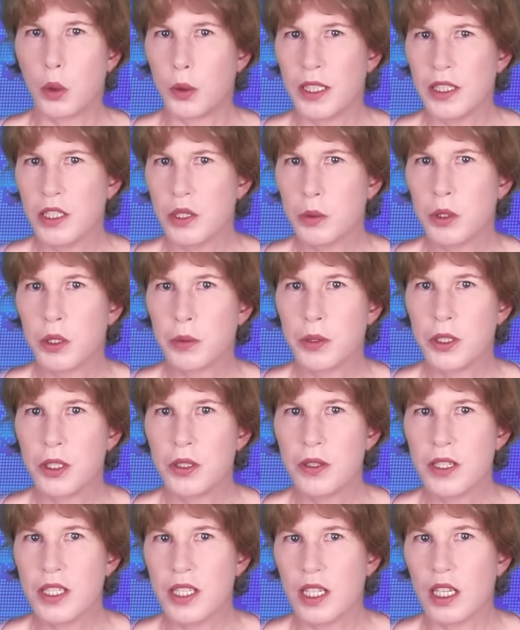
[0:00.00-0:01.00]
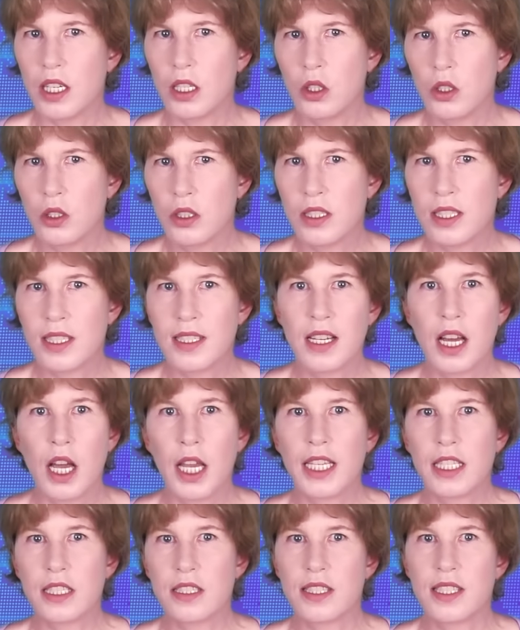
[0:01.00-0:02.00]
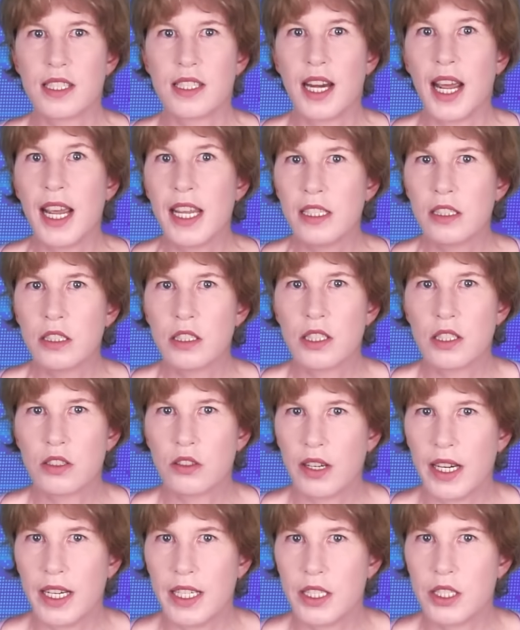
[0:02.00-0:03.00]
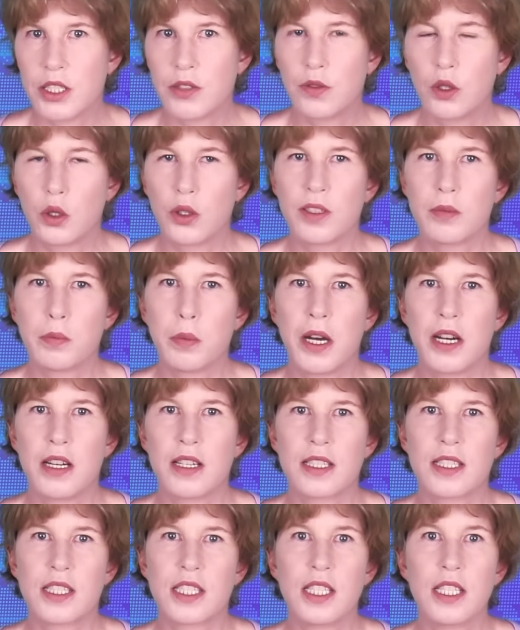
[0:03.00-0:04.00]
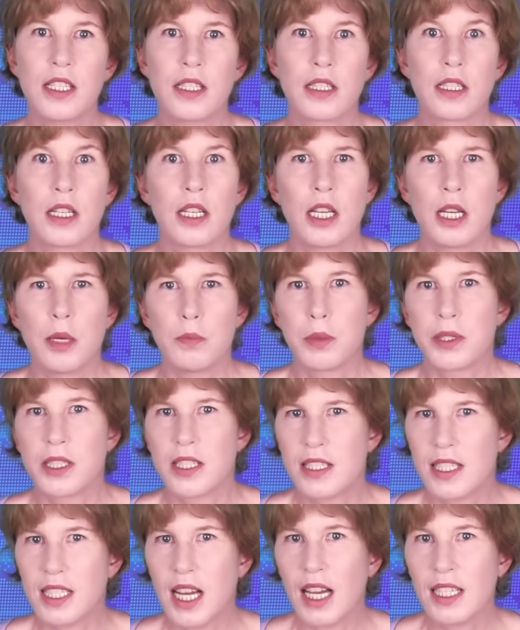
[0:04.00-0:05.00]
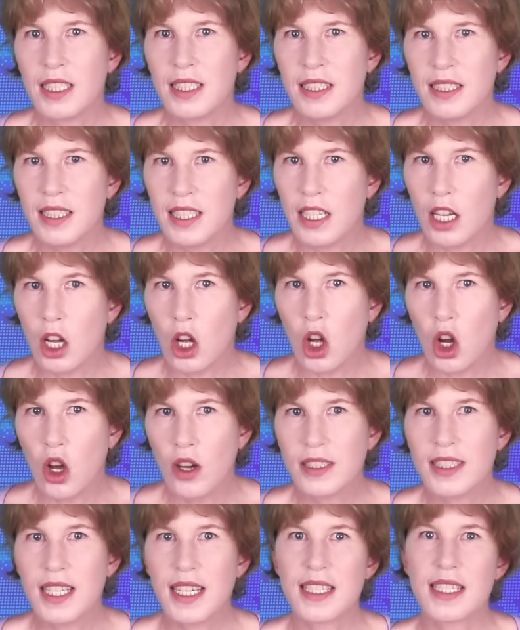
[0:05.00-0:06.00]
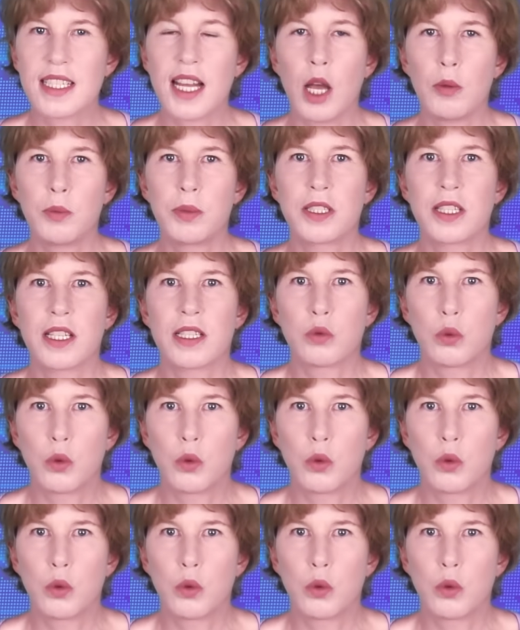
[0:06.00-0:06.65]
quantum computing looked like a snail's race for the past year, but suddenly a lot has happened at